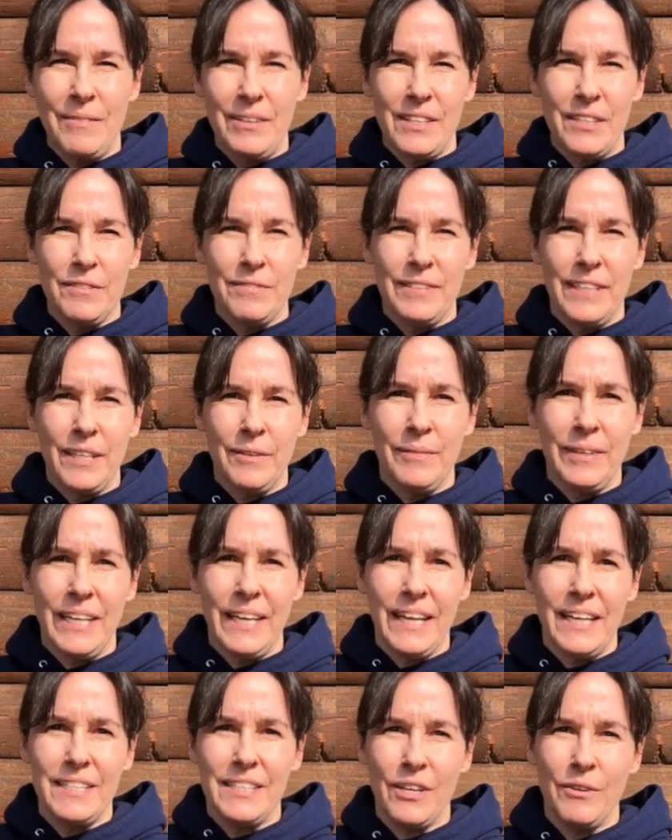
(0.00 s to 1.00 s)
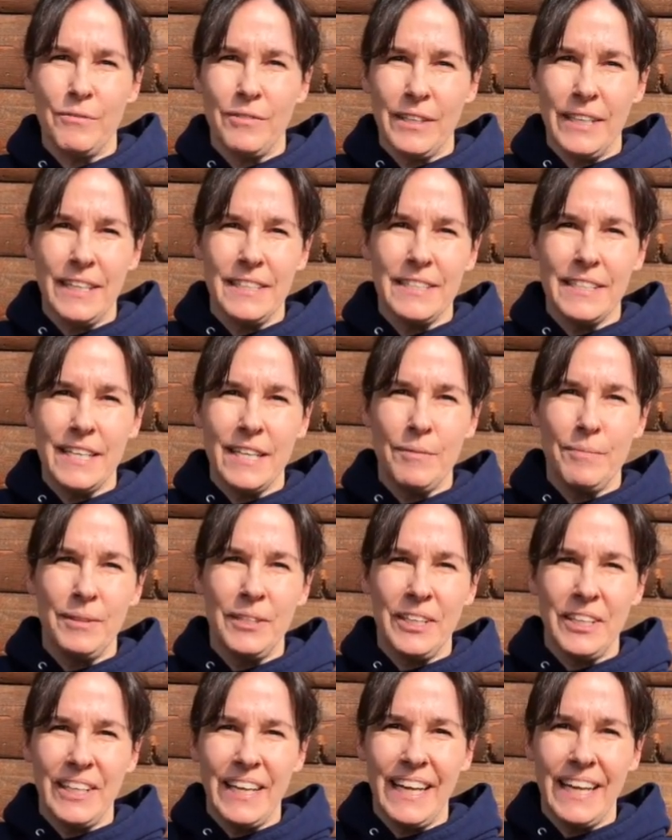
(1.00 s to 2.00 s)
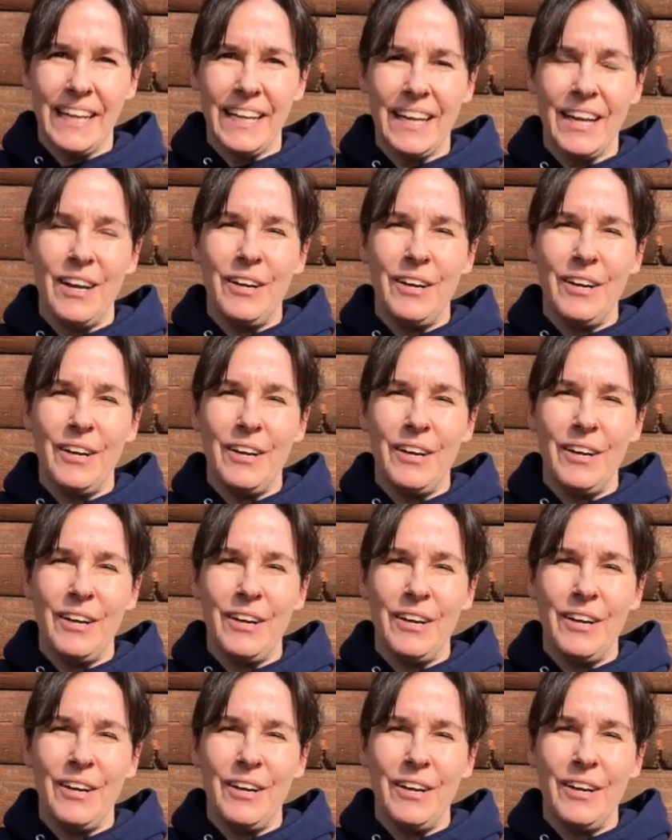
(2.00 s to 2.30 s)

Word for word: with your family and don't forget to keep learning.